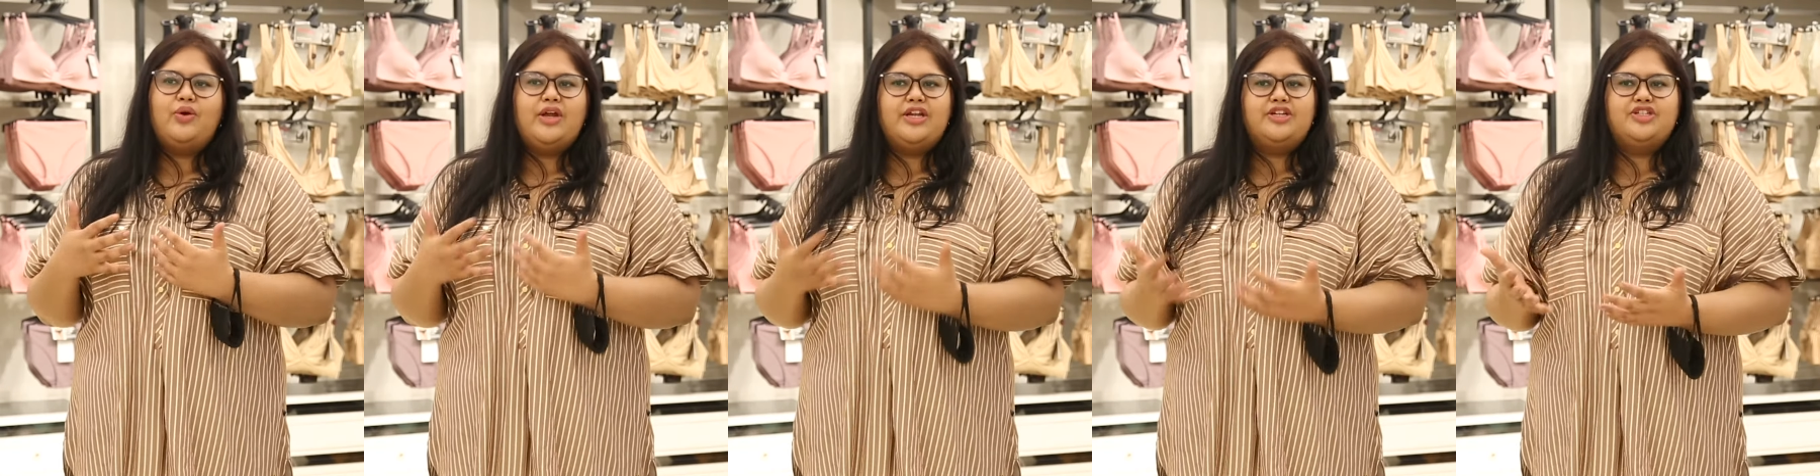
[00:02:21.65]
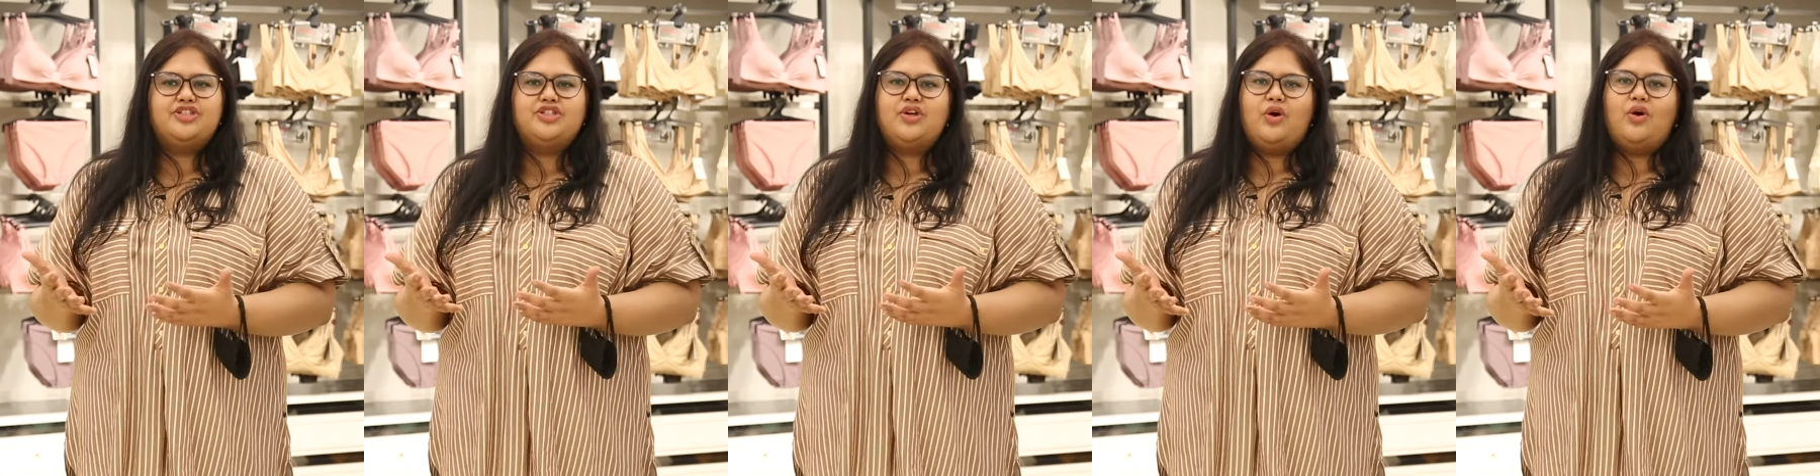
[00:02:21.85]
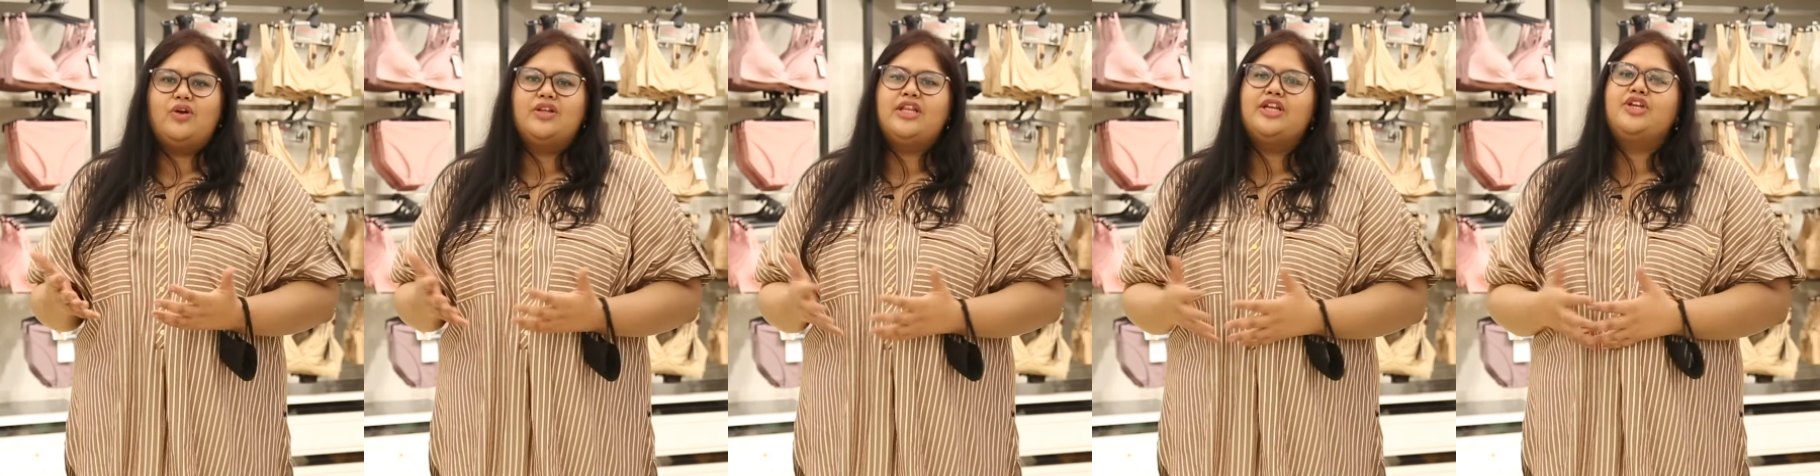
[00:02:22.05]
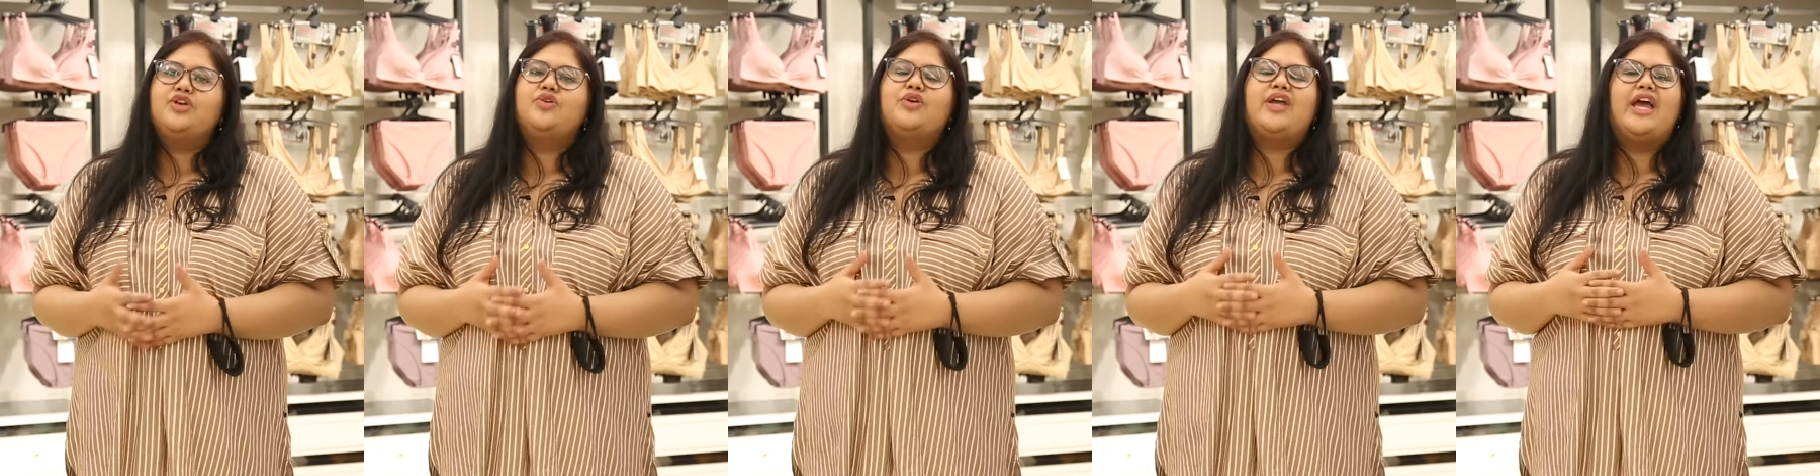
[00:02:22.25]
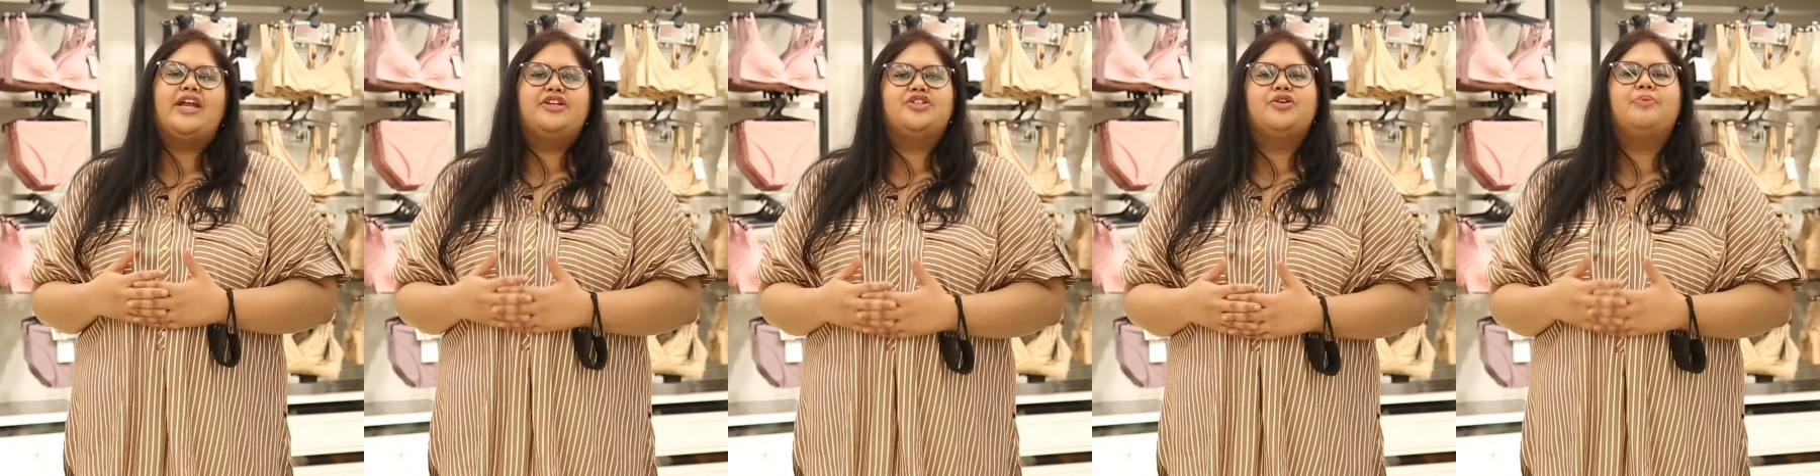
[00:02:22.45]
ensure that
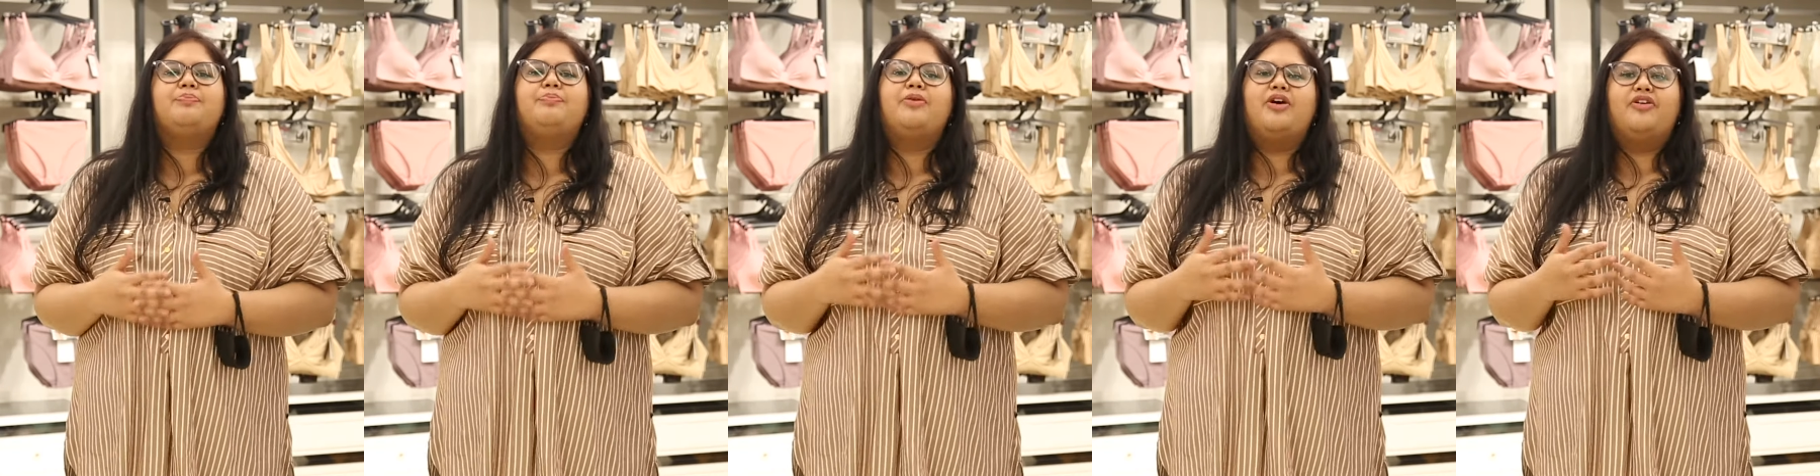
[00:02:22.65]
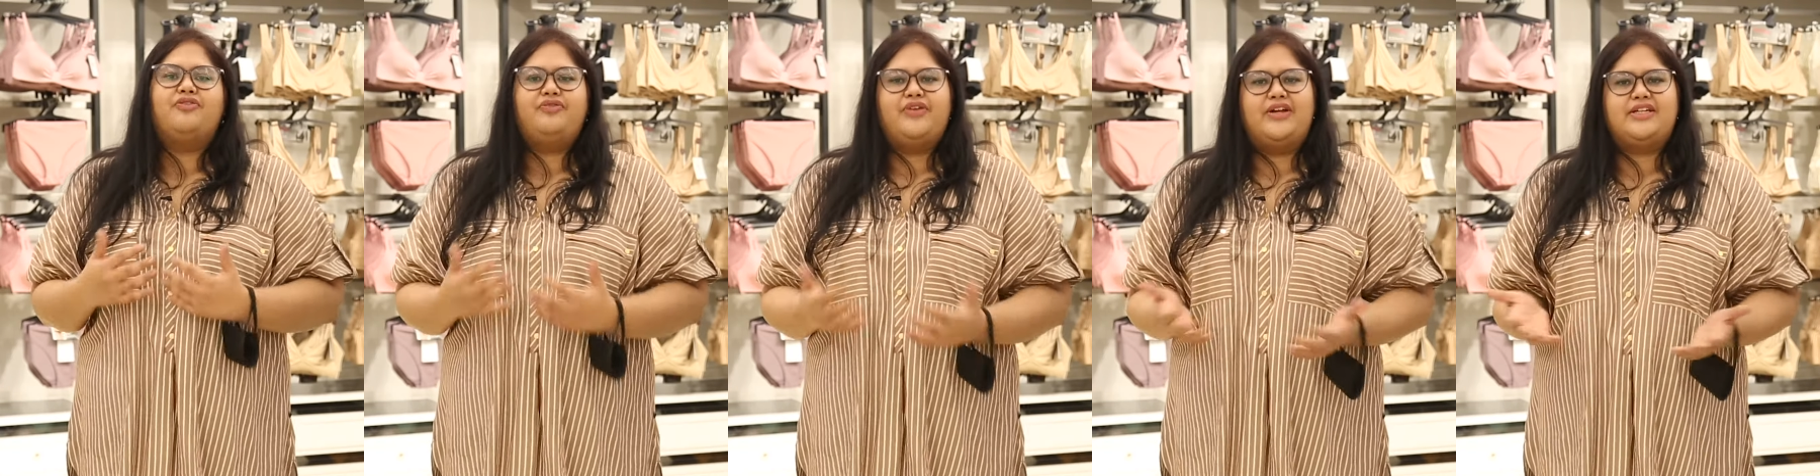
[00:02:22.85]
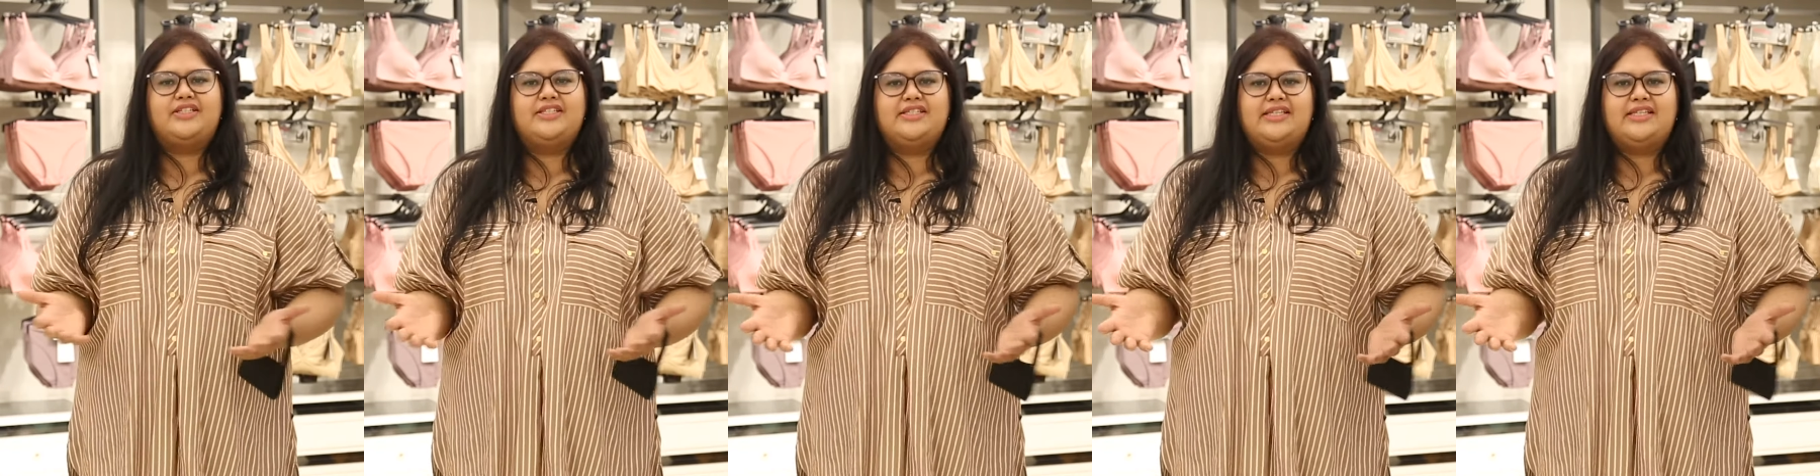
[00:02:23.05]
you get your perfect